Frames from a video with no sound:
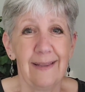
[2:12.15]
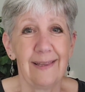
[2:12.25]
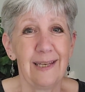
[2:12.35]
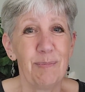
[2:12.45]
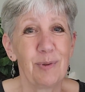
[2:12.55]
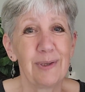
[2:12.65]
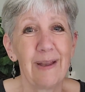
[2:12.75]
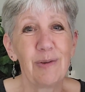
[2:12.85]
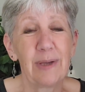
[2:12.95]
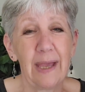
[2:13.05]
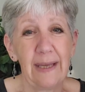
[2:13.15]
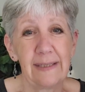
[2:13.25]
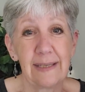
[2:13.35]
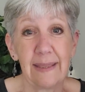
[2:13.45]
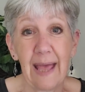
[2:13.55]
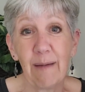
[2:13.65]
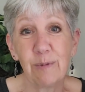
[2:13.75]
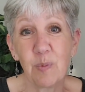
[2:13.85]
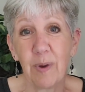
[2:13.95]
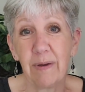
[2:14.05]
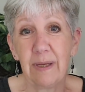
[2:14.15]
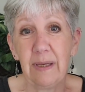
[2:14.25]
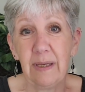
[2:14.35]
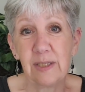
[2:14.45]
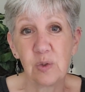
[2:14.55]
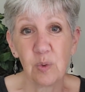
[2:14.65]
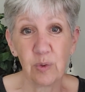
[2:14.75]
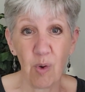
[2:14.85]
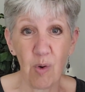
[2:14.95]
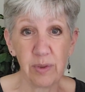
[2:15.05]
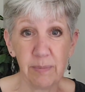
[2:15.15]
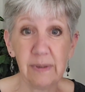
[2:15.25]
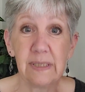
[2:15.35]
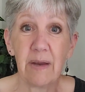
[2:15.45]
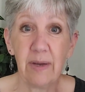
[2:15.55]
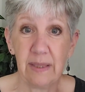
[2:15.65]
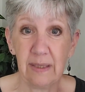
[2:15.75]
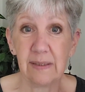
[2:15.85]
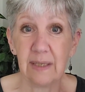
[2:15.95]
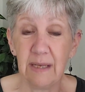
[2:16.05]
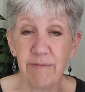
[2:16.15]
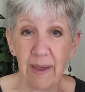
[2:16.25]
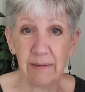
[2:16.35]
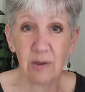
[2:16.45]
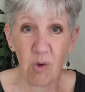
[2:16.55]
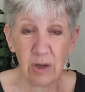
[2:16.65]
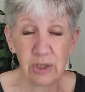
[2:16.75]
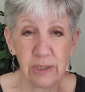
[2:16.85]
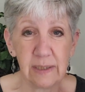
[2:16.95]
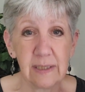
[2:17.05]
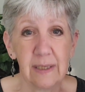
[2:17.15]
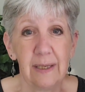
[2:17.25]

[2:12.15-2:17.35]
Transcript: Then he built another case, and that was where he stored all the military things that he found at auctions.